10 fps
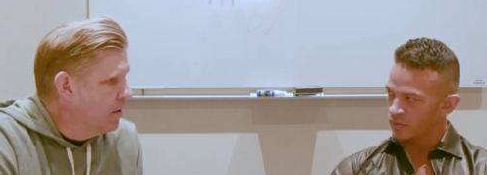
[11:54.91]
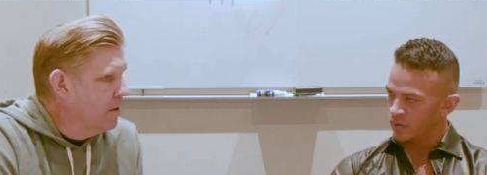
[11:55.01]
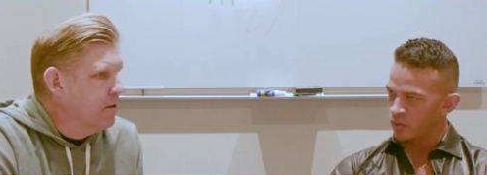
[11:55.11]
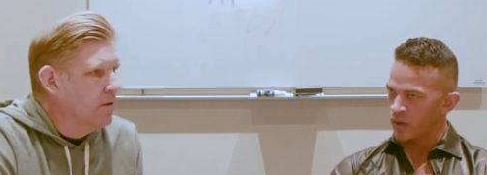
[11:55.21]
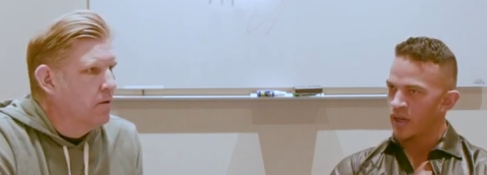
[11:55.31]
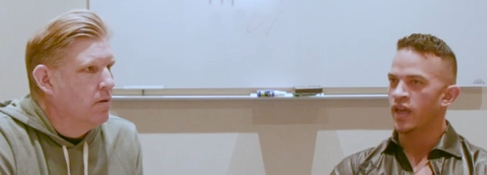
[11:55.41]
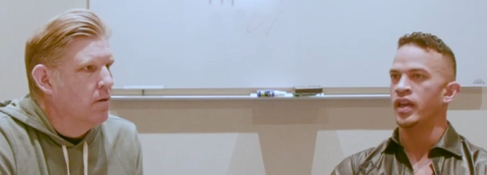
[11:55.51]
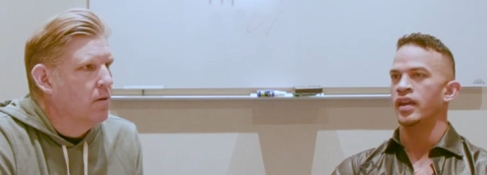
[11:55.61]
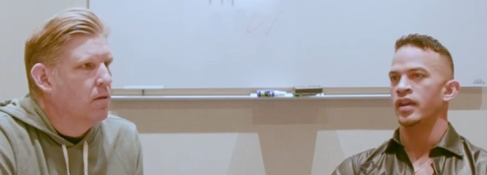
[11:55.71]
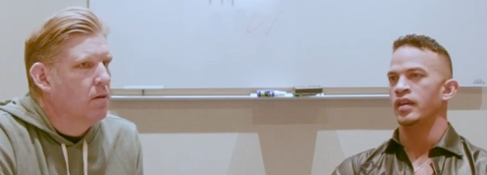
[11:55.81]
Speaker 1: but
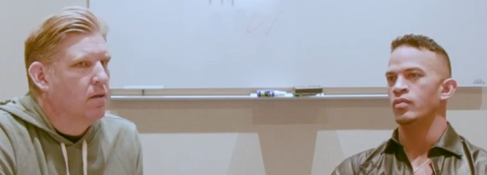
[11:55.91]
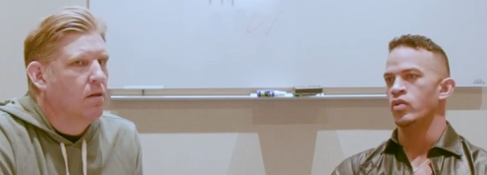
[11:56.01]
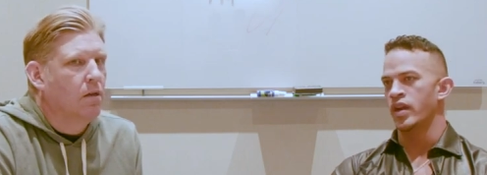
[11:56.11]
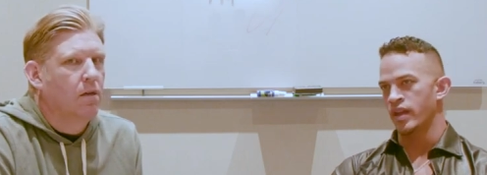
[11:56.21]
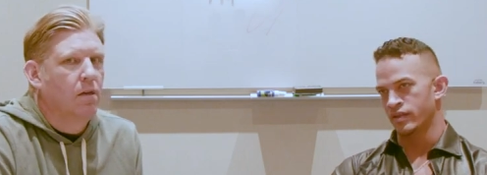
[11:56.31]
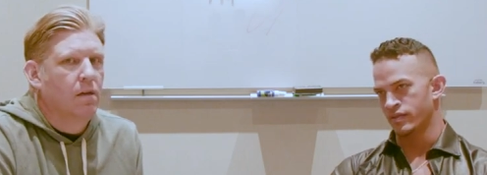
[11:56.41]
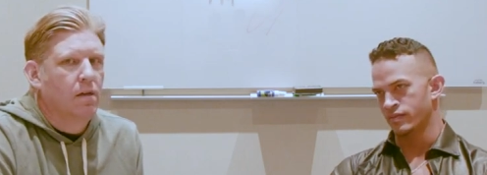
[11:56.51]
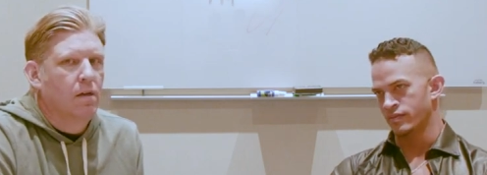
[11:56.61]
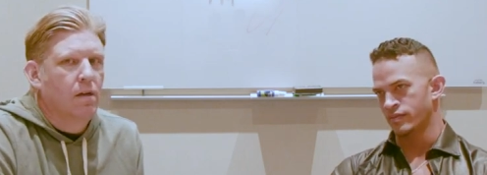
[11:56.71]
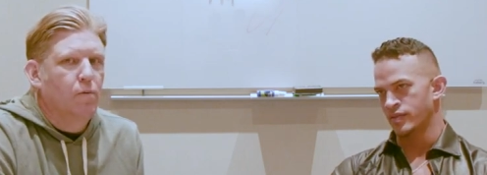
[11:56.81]
way more handsome.
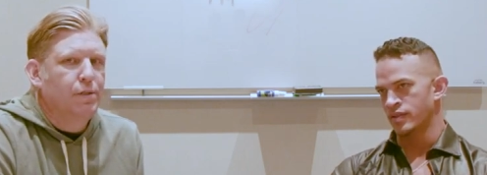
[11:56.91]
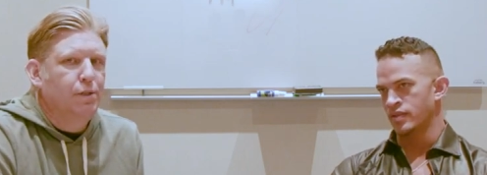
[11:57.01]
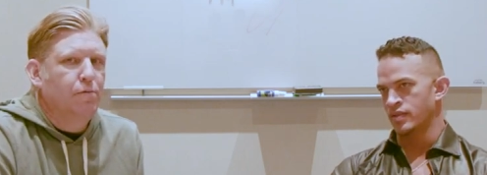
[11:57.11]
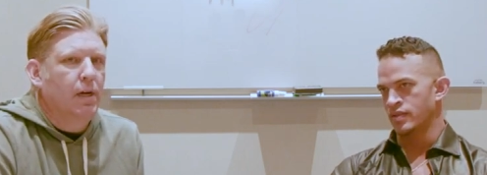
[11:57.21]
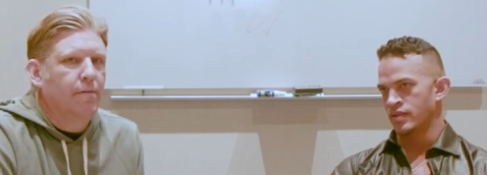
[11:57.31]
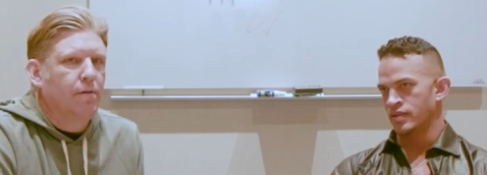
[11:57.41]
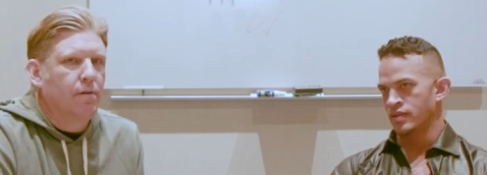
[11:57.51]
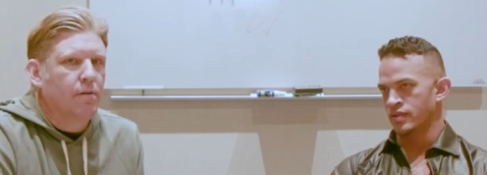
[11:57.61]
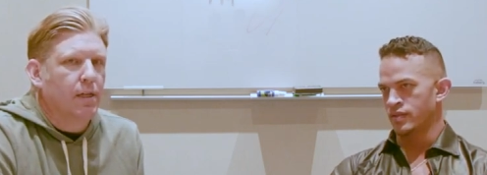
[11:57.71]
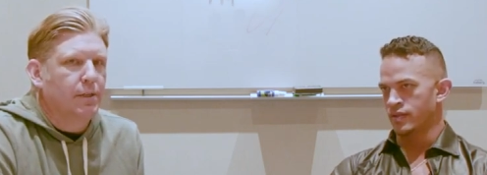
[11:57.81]
Speaker 2: Would you
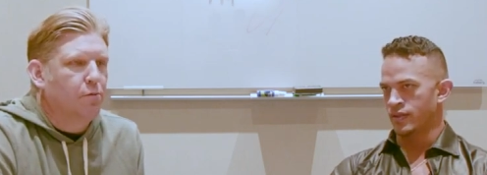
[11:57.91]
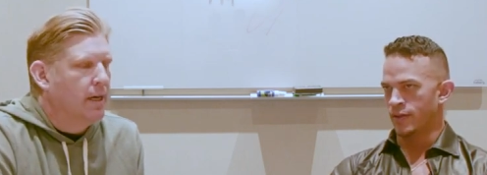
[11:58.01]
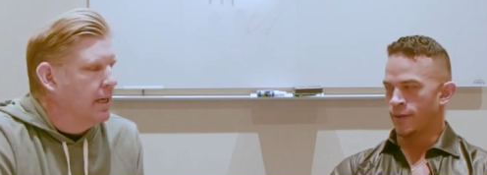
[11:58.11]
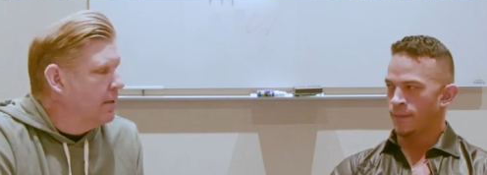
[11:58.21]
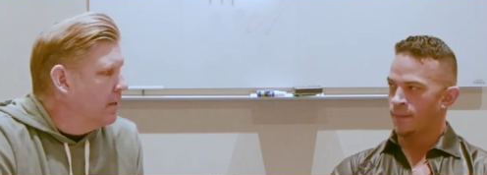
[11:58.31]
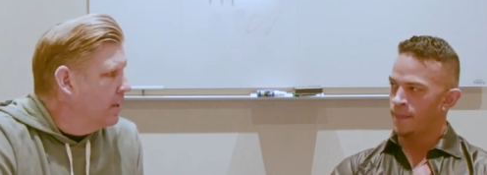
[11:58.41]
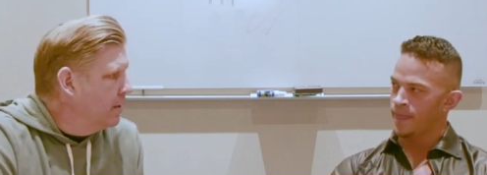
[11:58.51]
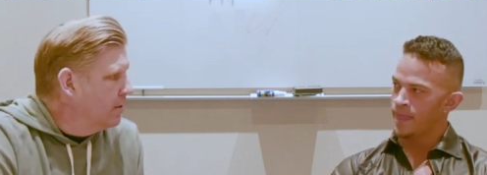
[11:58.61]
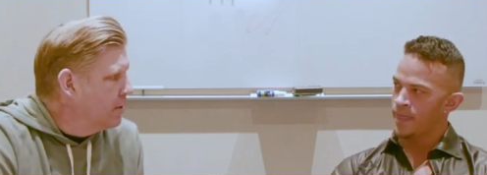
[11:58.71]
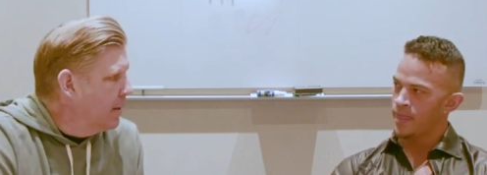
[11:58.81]
ever like train in the, in
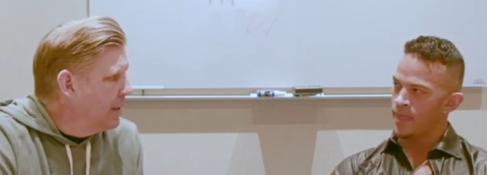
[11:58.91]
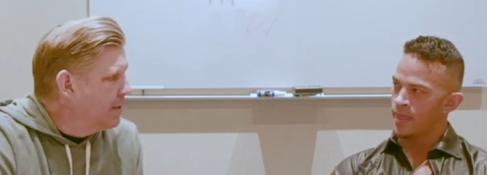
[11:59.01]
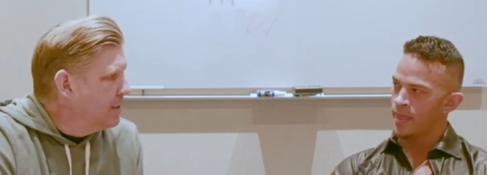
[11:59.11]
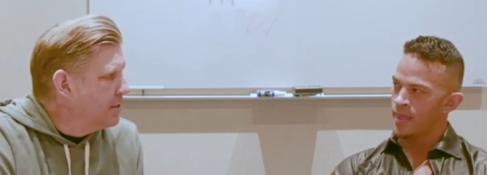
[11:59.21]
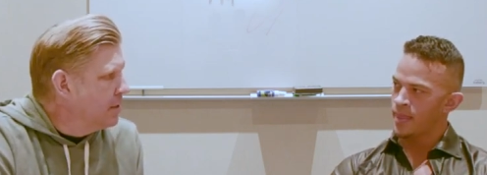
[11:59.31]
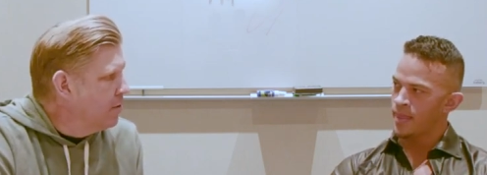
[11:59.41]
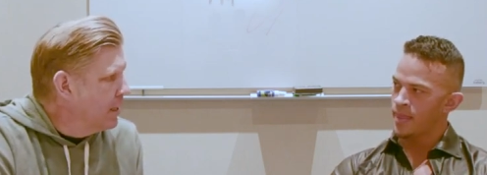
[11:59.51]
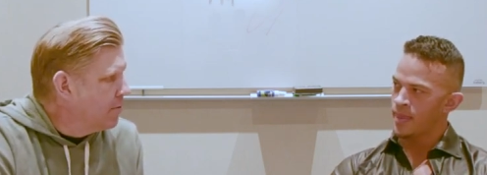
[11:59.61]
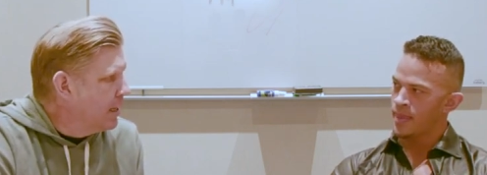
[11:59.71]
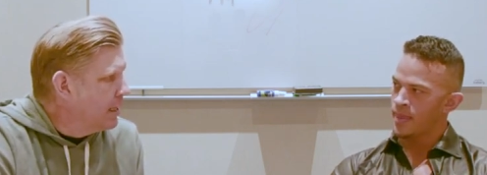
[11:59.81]
the Siberian snow like
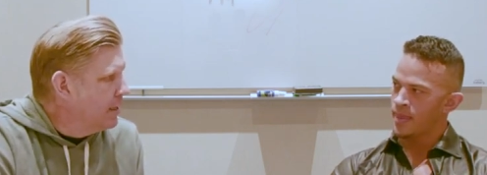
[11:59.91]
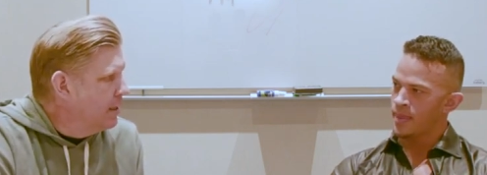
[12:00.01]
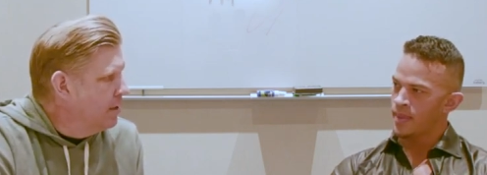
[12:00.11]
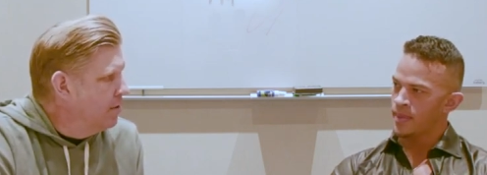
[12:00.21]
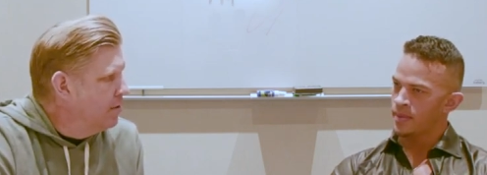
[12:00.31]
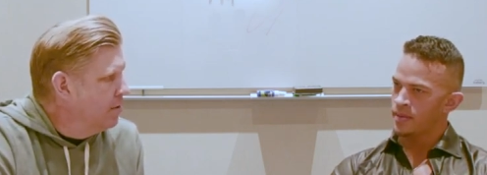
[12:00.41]
Rocky did?